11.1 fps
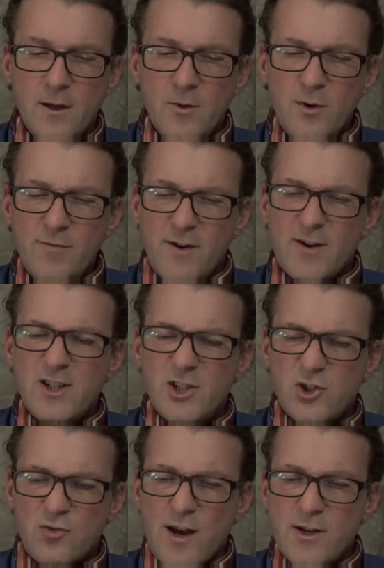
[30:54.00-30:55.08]
What a very
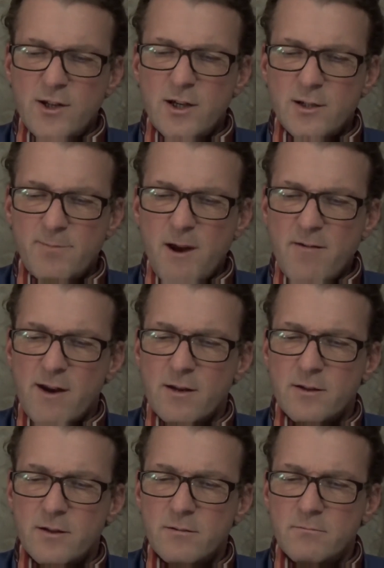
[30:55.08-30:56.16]
strange
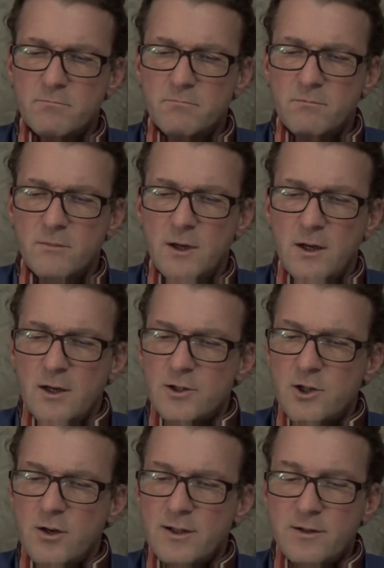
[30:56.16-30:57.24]
experience!
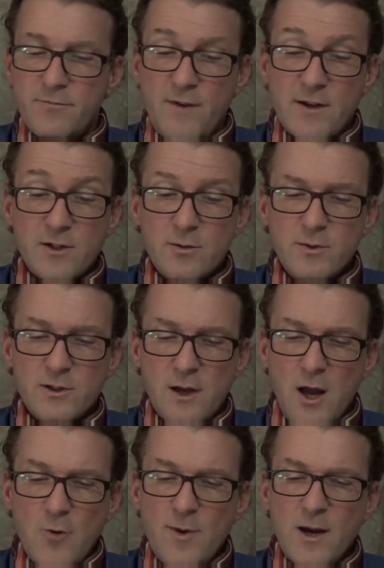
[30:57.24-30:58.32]
Charlie's adventure was
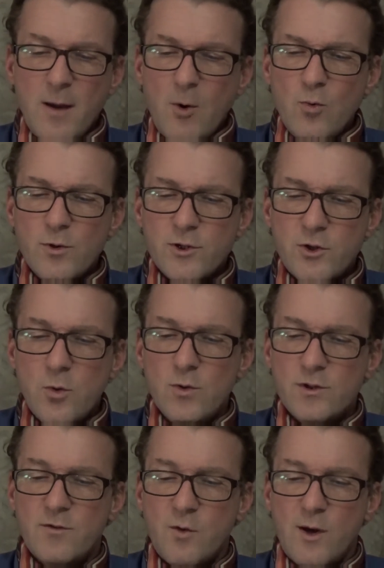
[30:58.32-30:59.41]
opening up all
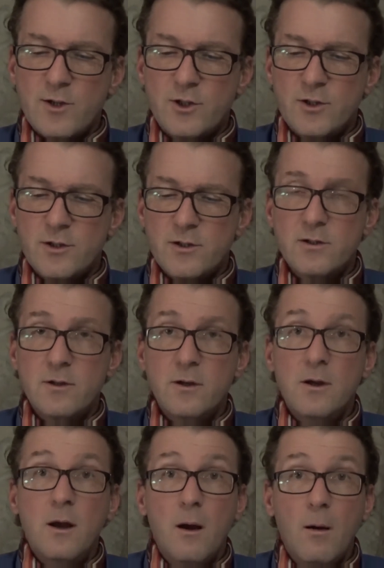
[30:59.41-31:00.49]
sorts of questions.
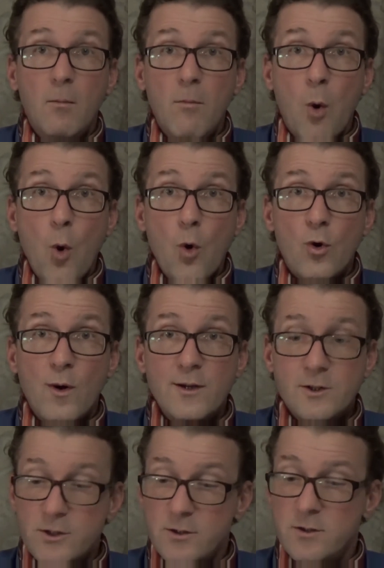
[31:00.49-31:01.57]
More
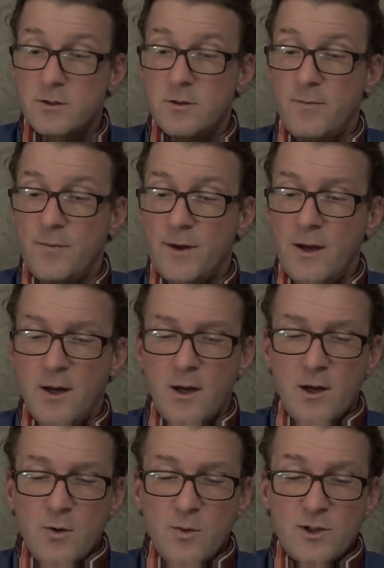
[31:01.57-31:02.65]
questions,
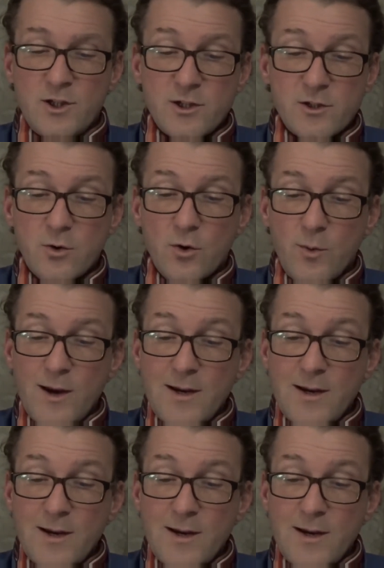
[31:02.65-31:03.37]
which he stored away